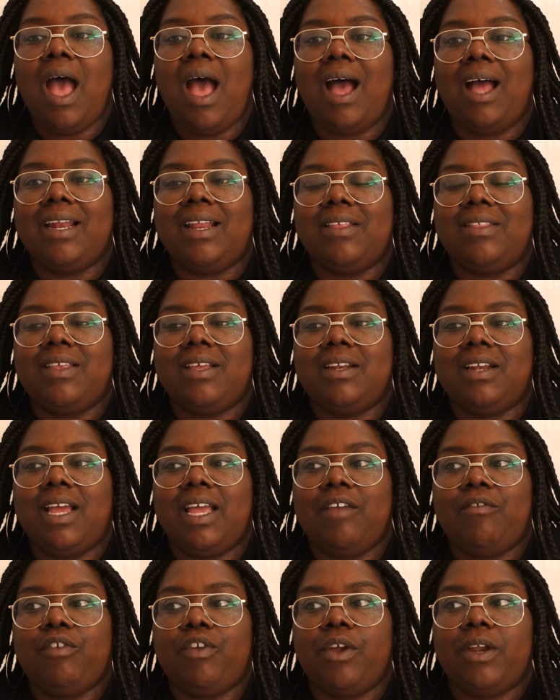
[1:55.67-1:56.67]
and I think like
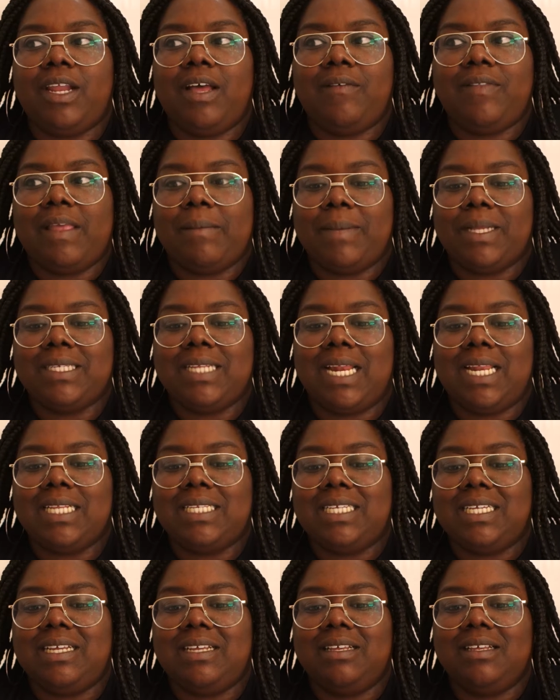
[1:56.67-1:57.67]
if you don't have that
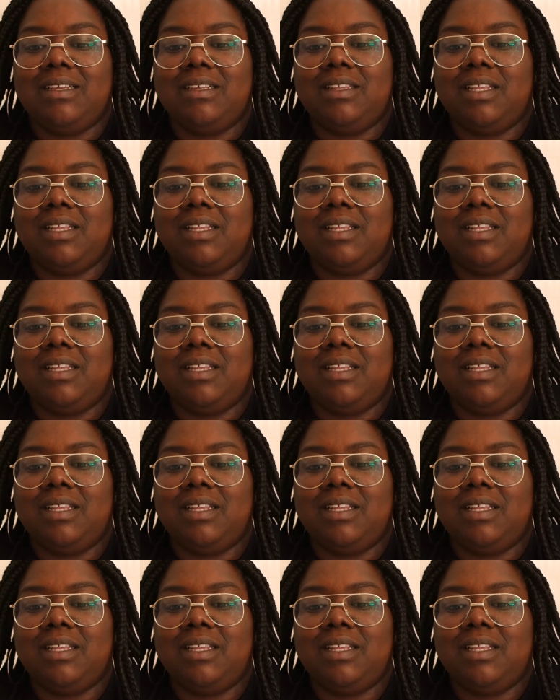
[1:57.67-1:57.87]
mentality,